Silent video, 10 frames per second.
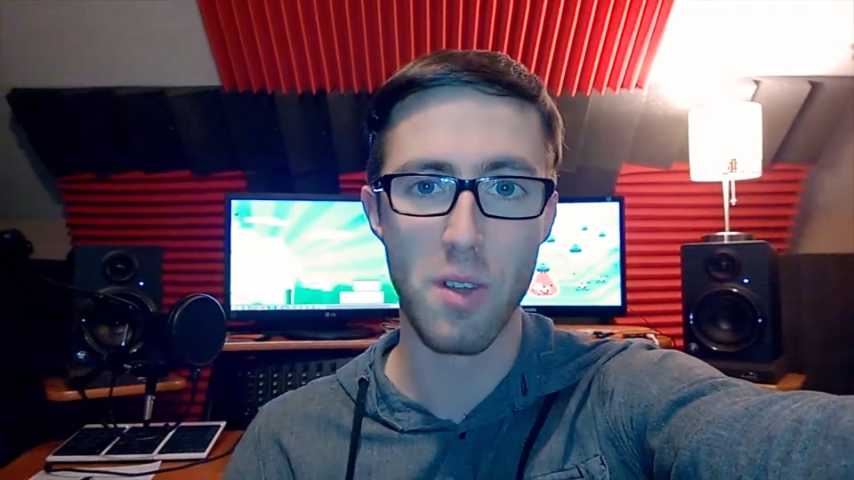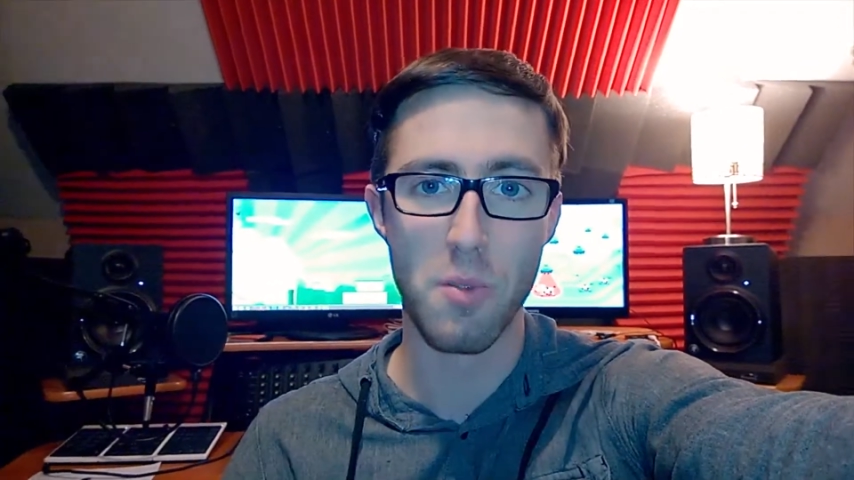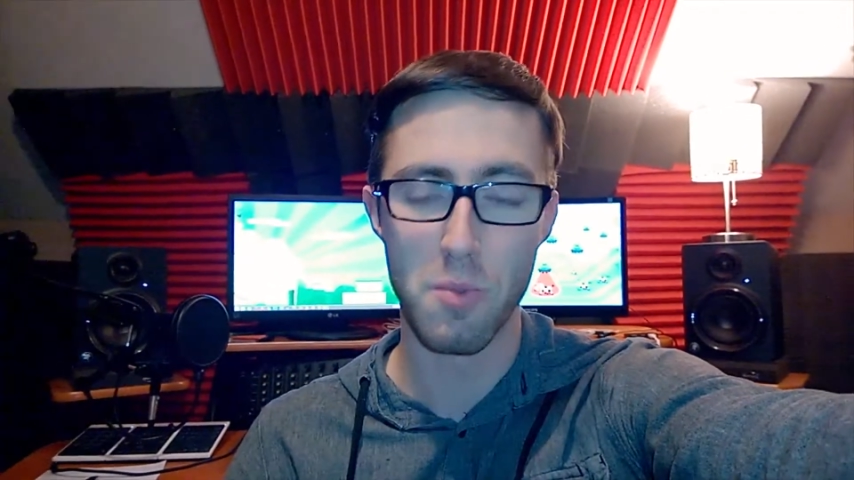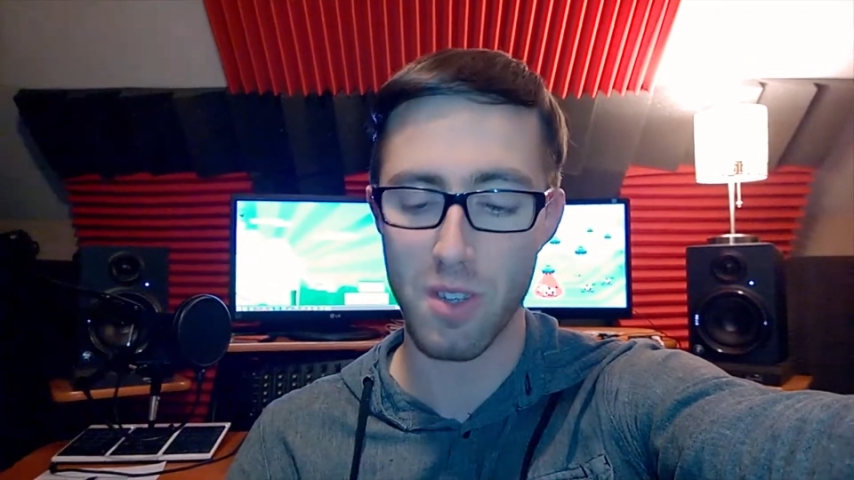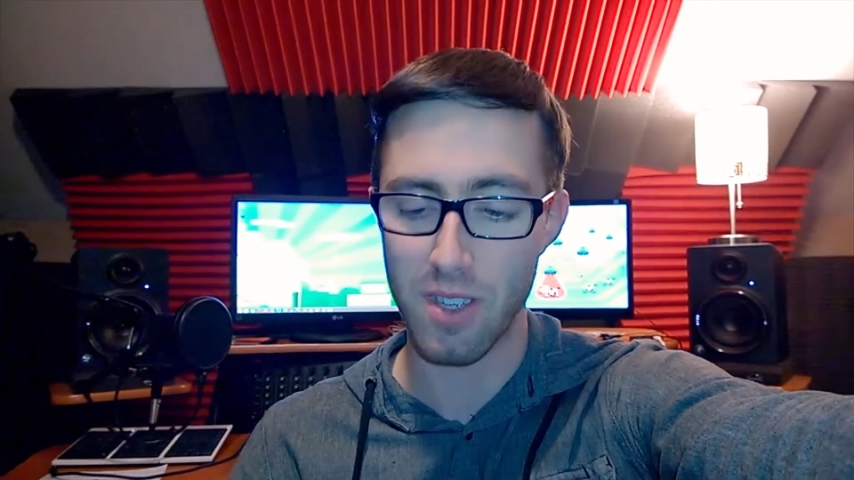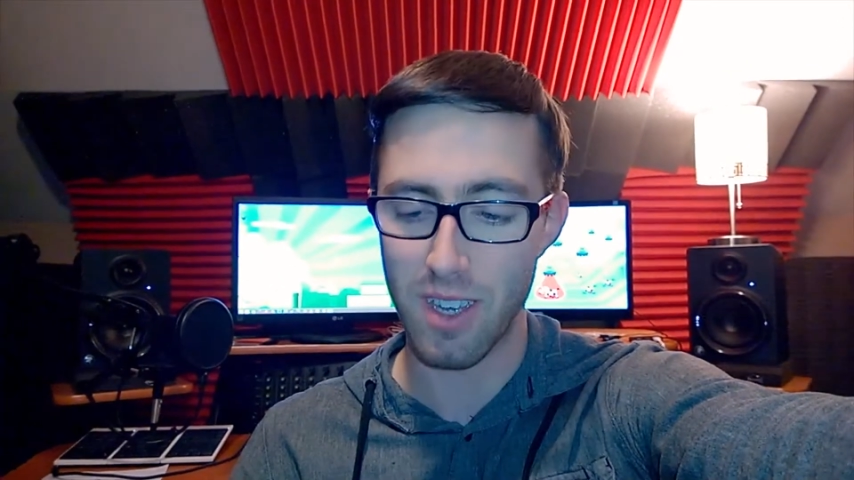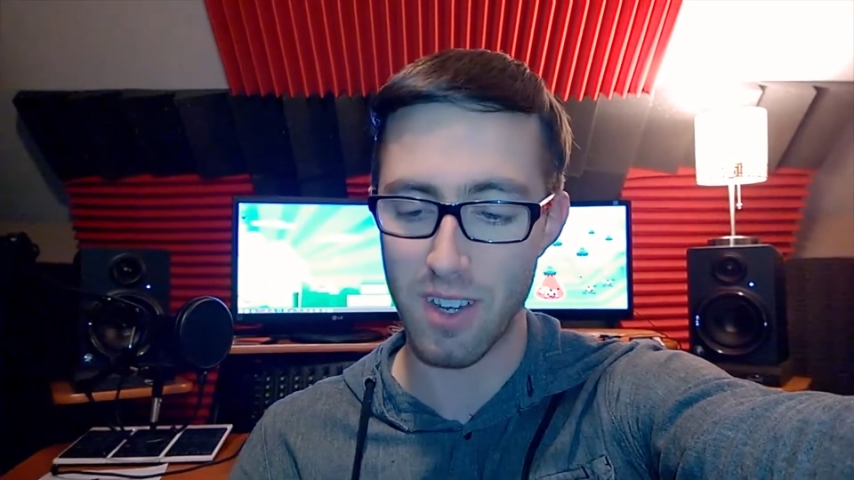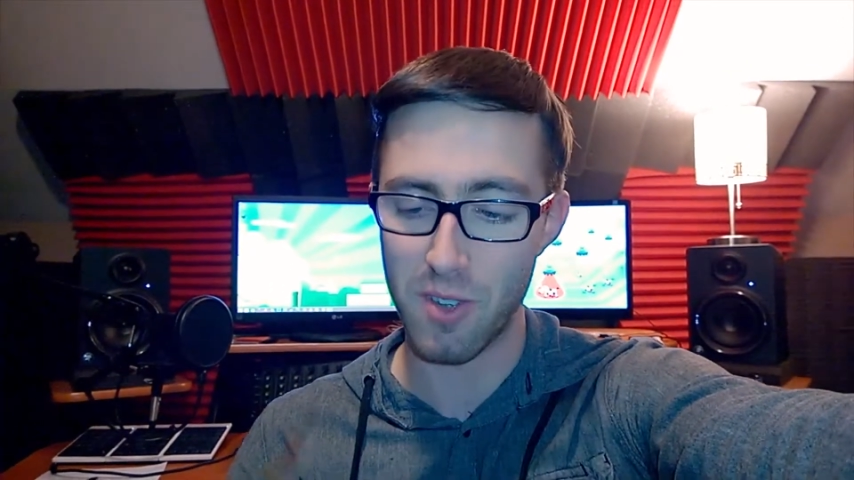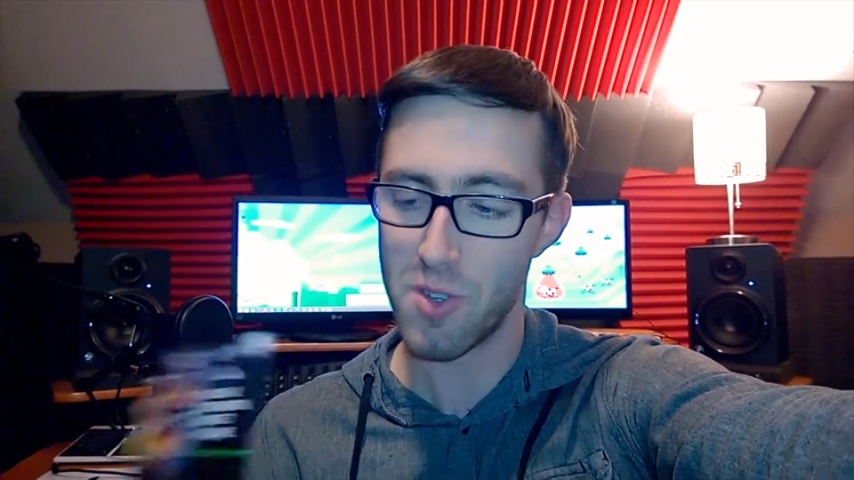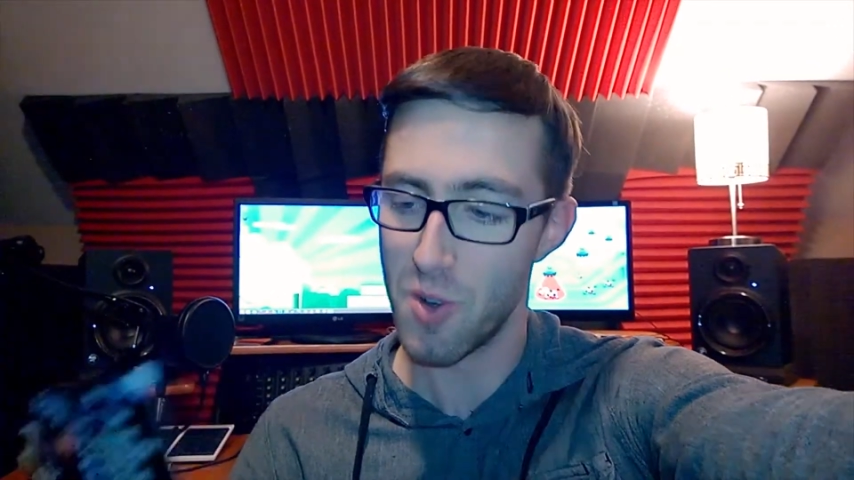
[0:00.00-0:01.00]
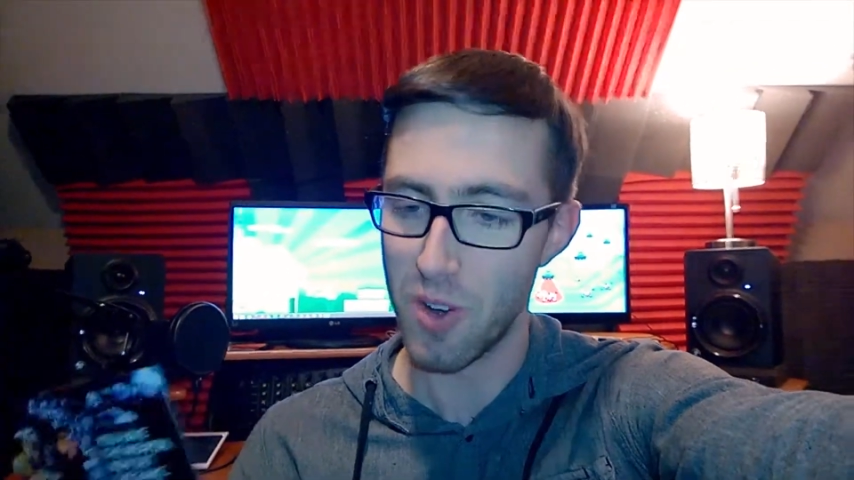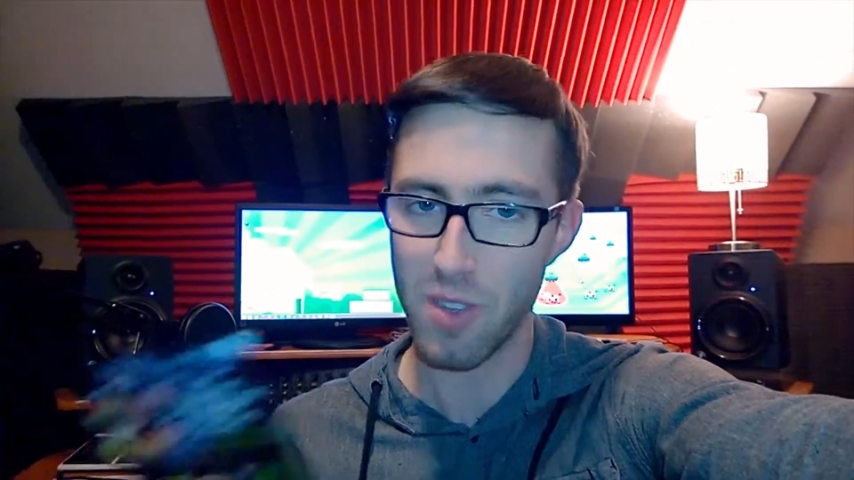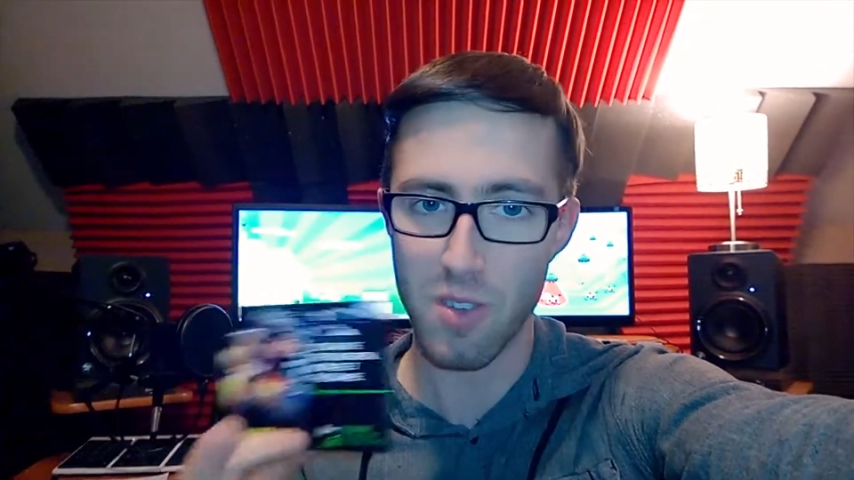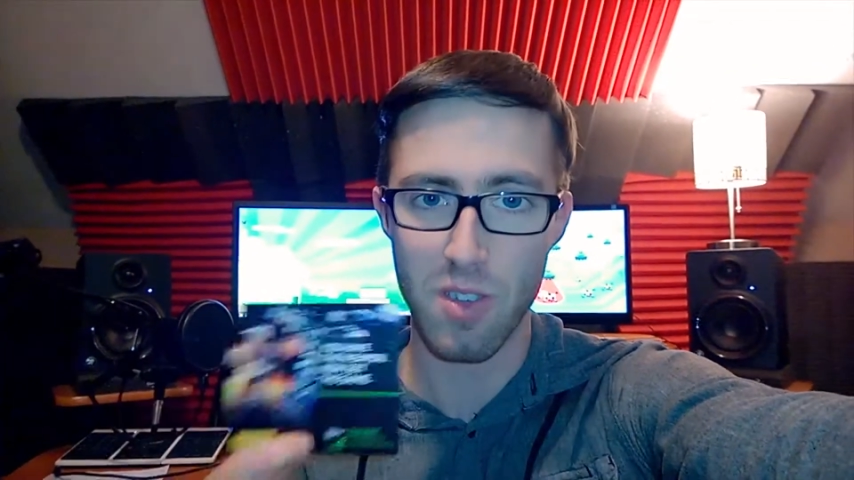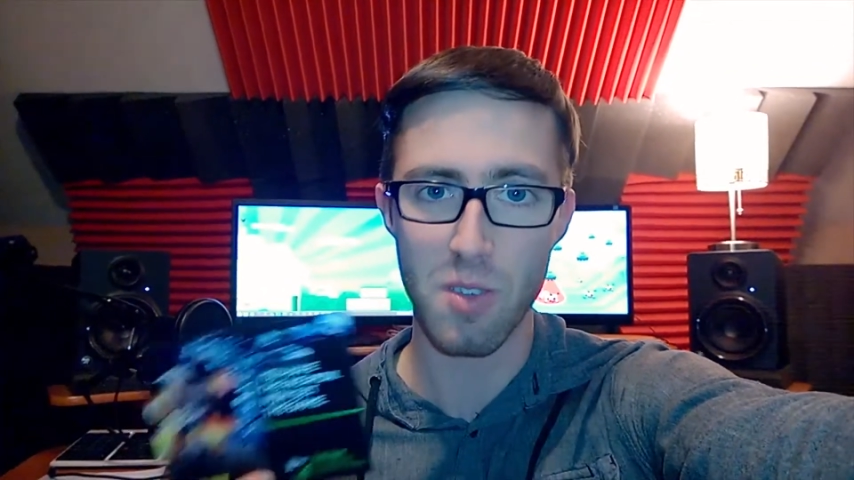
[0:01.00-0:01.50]
don't really get a
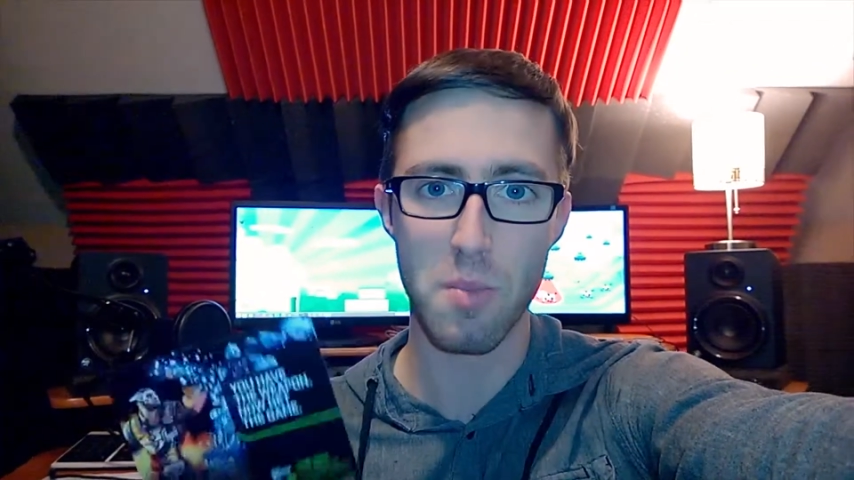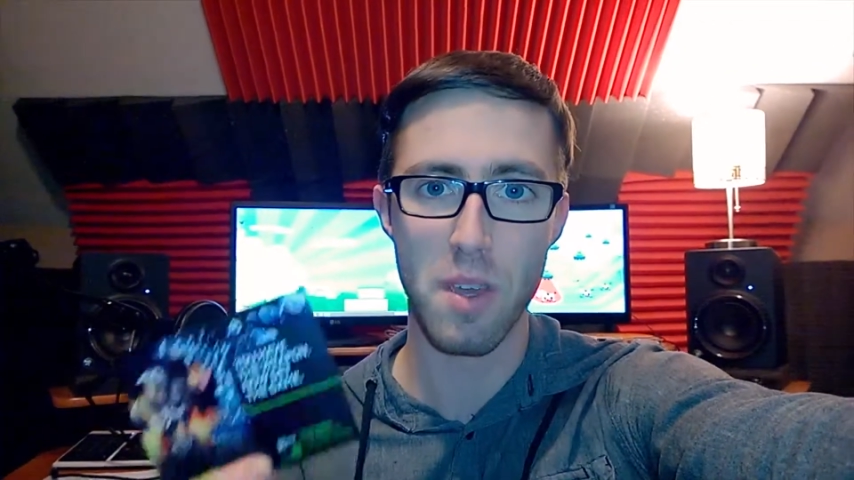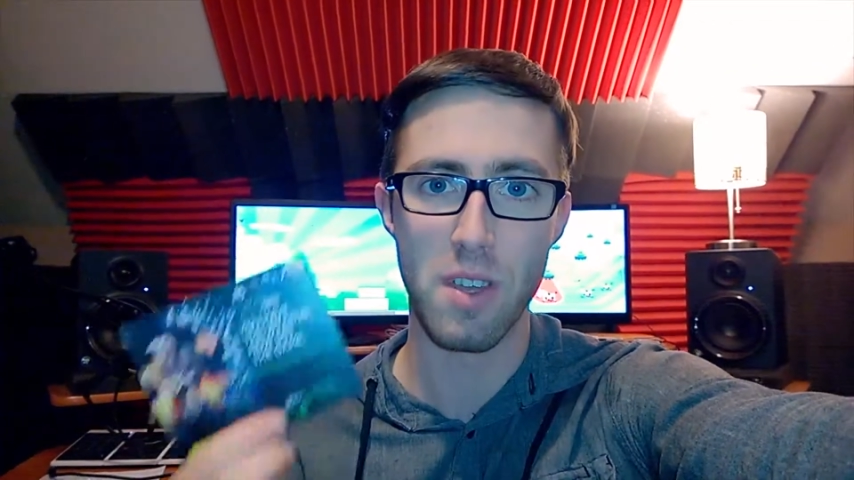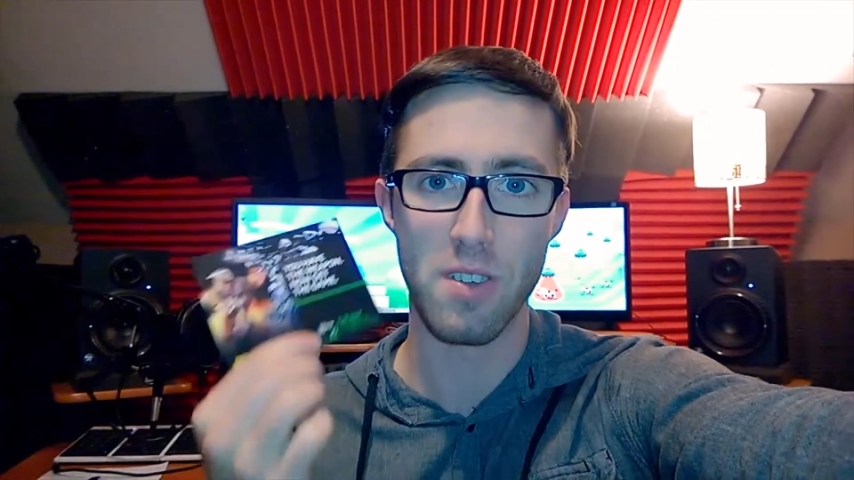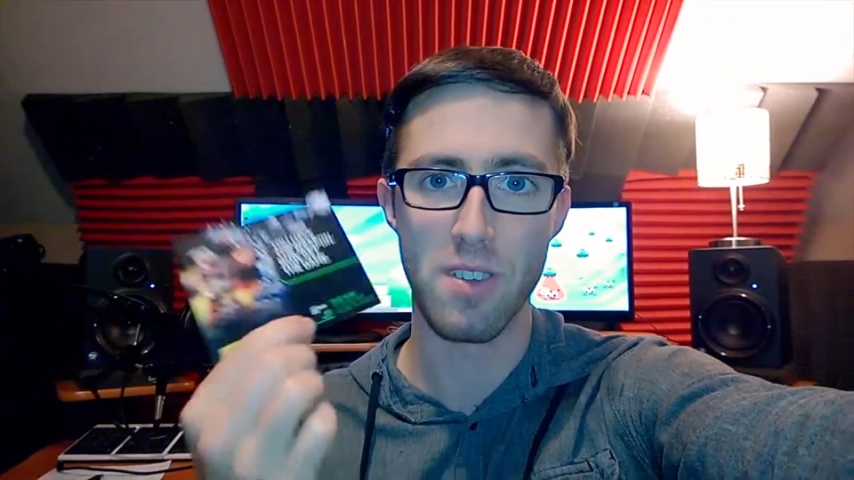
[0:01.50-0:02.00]
choice in this matter,